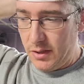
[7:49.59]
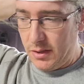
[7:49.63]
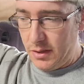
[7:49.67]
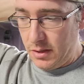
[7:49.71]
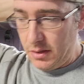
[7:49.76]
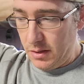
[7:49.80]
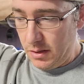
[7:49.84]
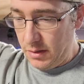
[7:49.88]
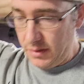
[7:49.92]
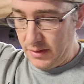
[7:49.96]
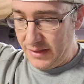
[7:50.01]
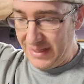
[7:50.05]

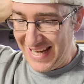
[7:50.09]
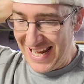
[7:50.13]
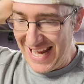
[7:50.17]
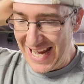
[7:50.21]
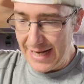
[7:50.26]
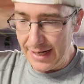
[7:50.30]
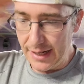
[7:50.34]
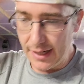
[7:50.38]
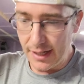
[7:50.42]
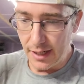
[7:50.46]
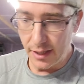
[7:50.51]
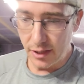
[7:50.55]
the
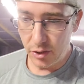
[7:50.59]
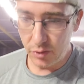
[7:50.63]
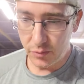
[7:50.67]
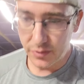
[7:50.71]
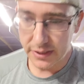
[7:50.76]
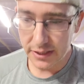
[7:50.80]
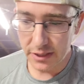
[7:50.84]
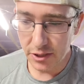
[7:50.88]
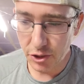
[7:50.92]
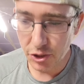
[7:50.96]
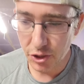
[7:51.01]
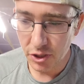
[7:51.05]
AI
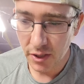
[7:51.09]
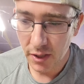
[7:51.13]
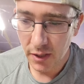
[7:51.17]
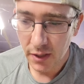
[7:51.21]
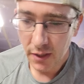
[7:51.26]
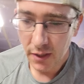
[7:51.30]
usage.